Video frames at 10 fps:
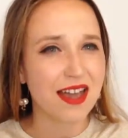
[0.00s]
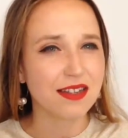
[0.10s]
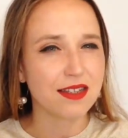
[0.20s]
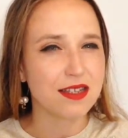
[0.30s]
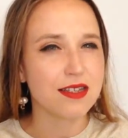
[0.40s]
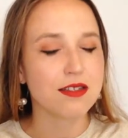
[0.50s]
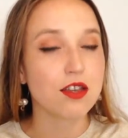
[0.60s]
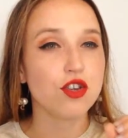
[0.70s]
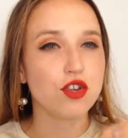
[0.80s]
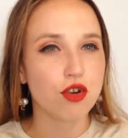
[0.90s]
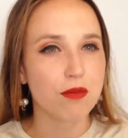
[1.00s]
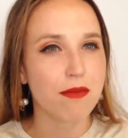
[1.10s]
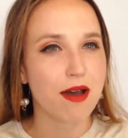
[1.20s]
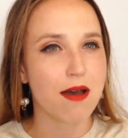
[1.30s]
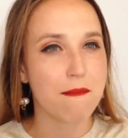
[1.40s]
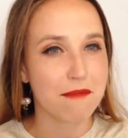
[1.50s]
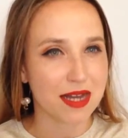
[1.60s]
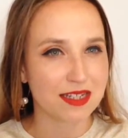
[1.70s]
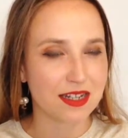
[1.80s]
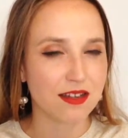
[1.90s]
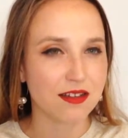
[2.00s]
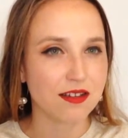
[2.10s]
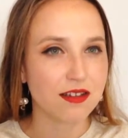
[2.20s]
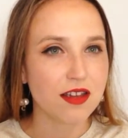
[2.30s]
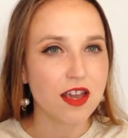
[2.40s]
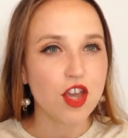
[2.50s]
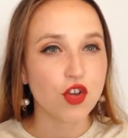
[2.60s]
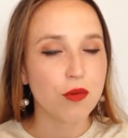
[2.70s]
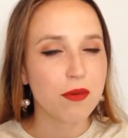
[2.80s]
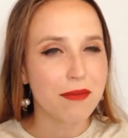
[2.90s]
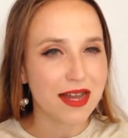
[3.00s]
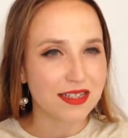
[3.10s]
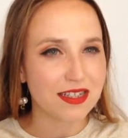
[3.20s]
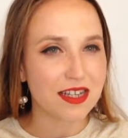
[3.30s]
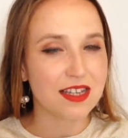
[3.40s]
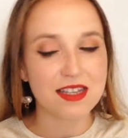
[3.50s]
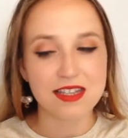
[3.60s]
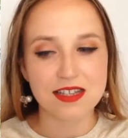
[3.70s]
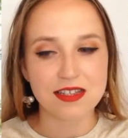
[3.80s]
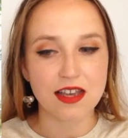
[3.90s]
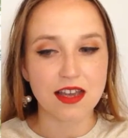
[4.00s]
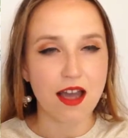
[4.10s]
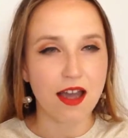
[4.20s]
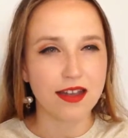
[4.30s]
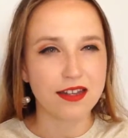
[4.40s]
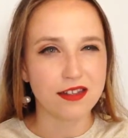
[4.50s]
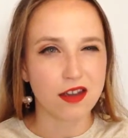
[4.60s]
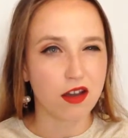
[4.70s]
that is yerba mate. Yerba mate is a kind